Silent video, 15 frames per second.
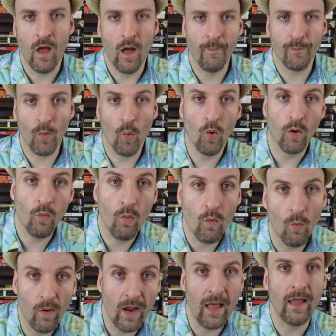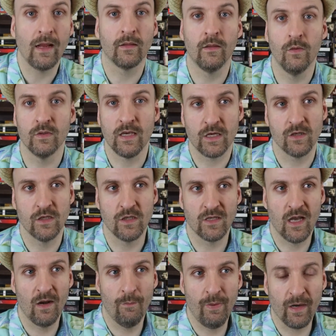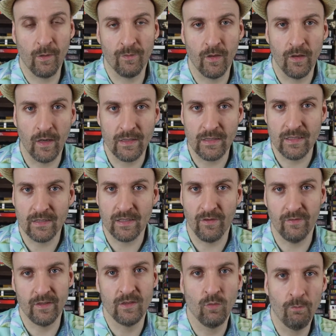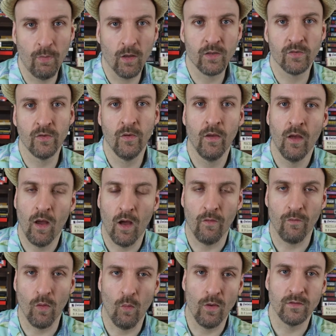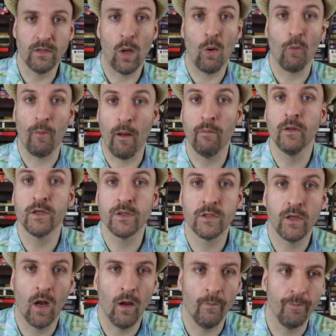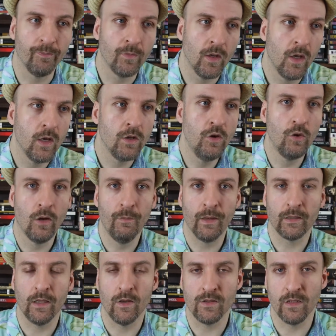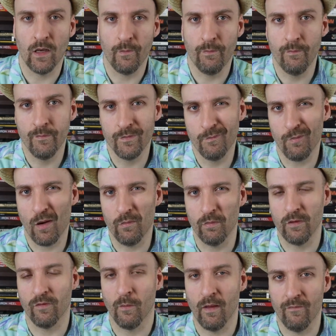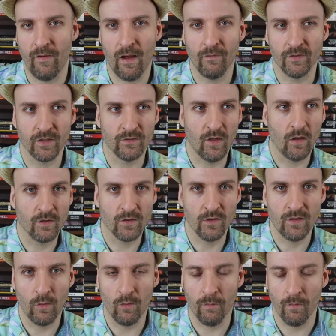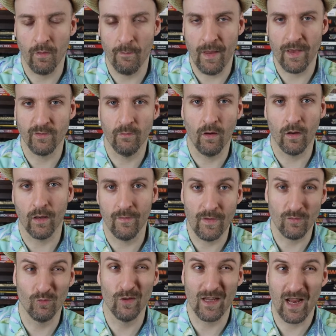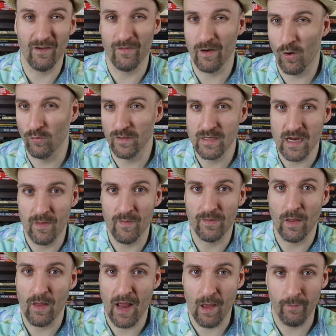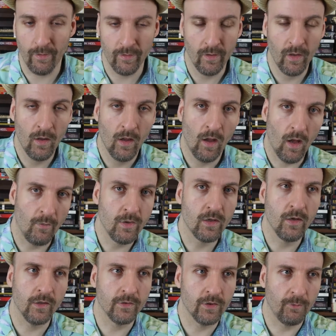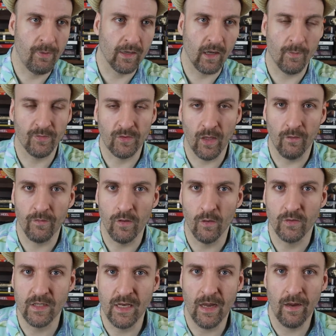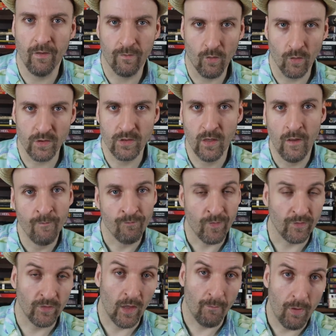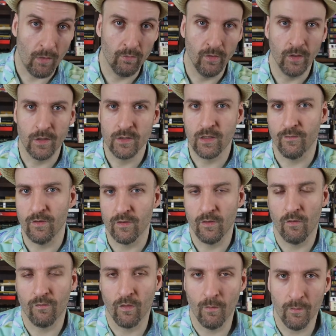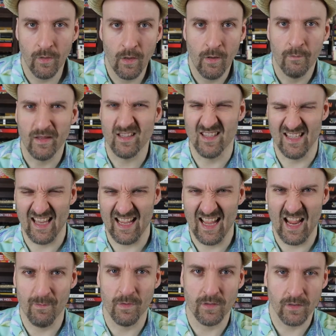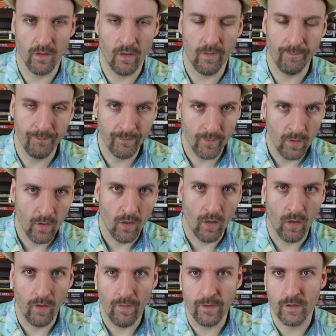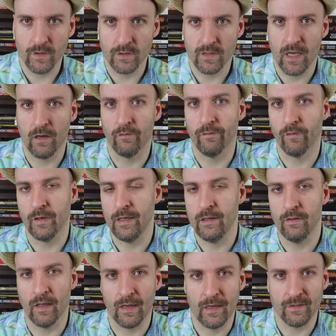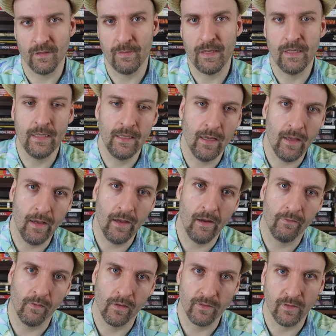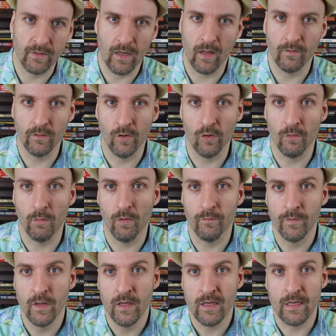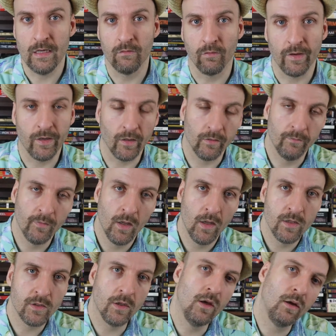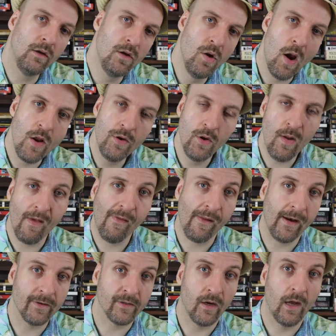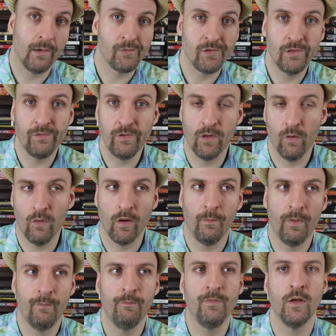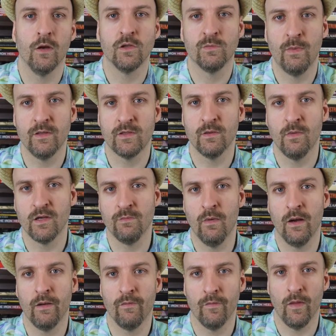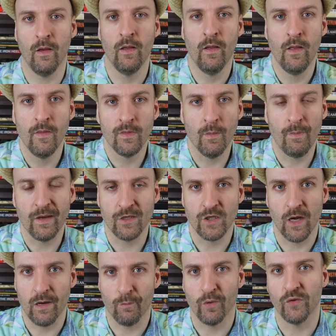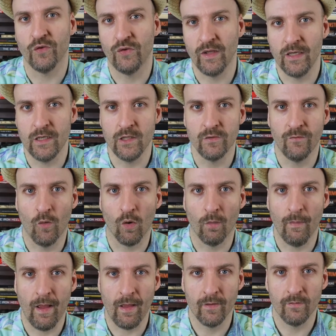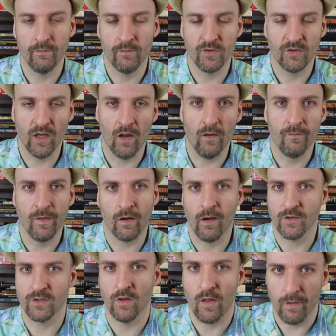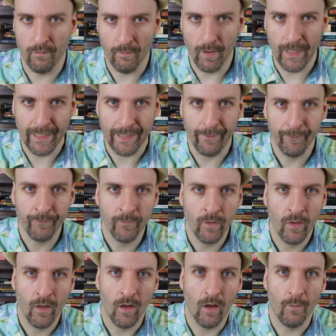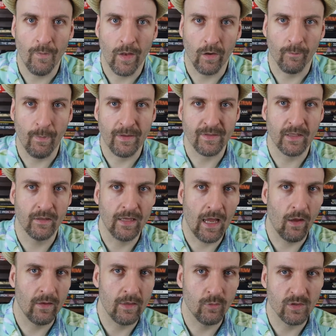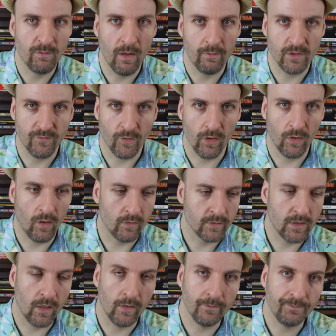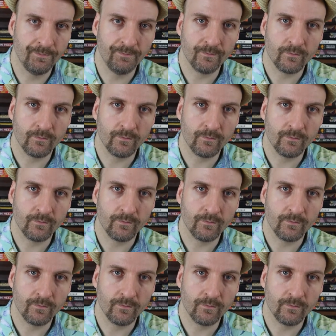Um, or what I like to do is actually just kind of pick up the 1970s books uh, for the ones that were published. Um, you can pick those up probably for about five or six dollars because they were mass market. That's really kind of the only time that, that happened. Um, you can also pick up stuff, you know, today, of course, that's not published if it's from places like Amazon uh, that you can just kind of read like as a PDF or as a downloadable e-reader. So you, you, do have that as an option if you don't want to, you know, spend so much money for the, the big giant prestige format stuff that costs a lot of money um, that are basically how he was published for a long time.